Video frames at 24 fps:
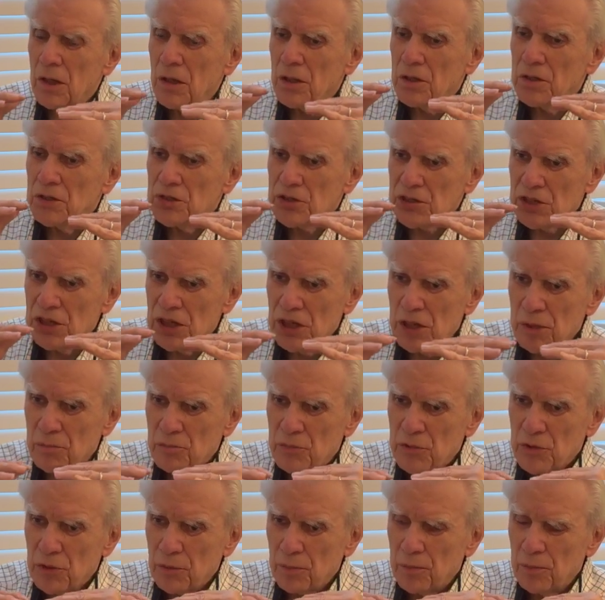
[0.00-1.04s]
seem
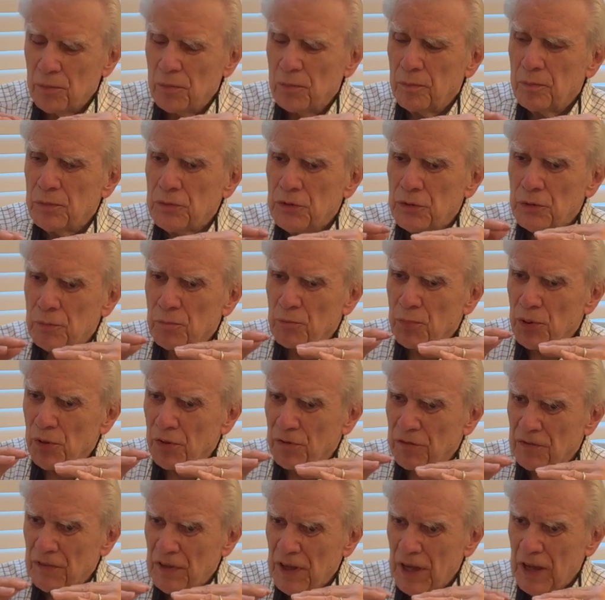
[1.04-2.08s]
to, to
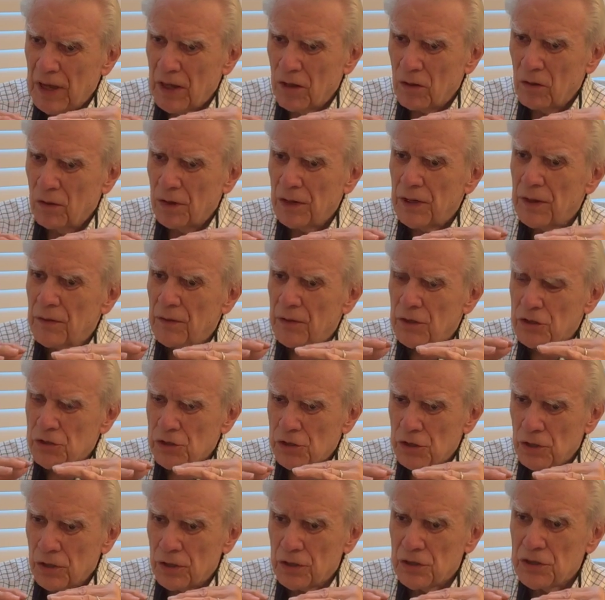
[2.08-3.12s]
prevail in the
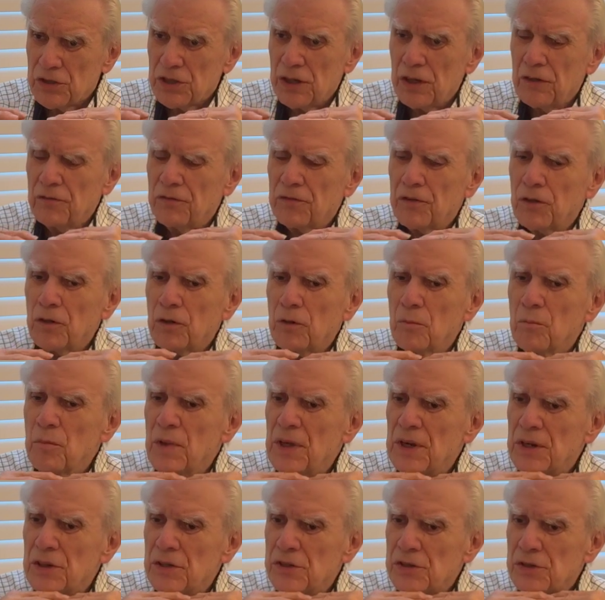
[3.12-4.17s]
church. And for a
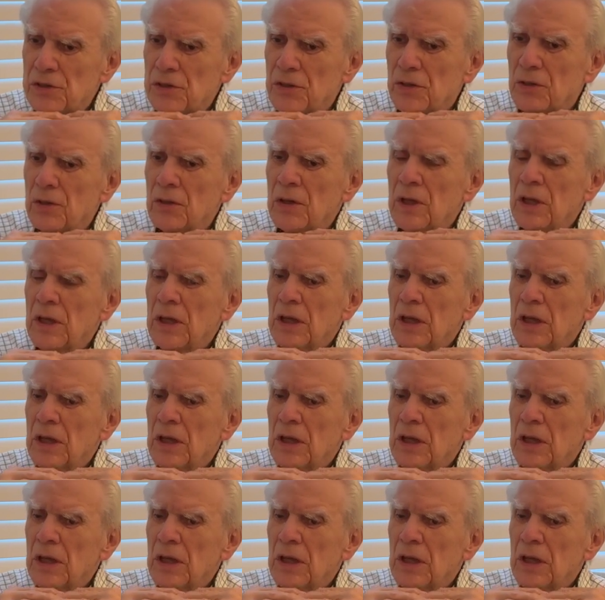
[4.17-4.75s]
minister